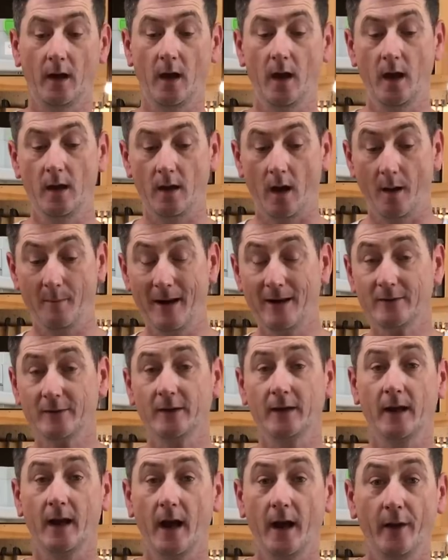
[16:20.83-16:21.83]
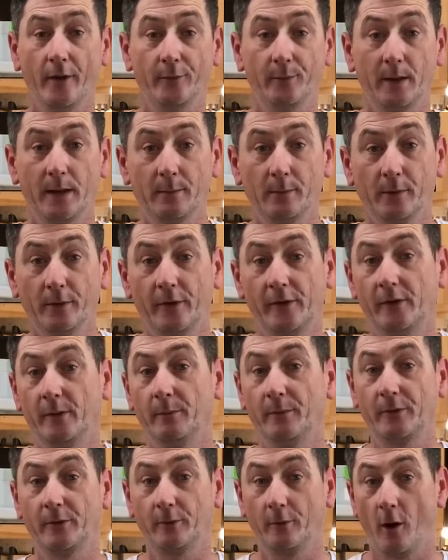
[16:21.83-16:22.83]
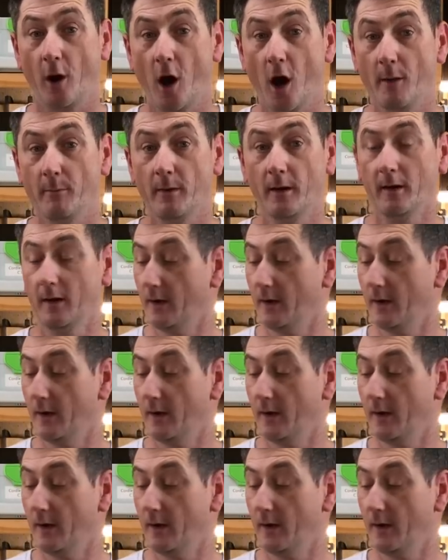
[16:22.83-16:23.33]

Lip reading: and I'm actually going to ask people to subscribe.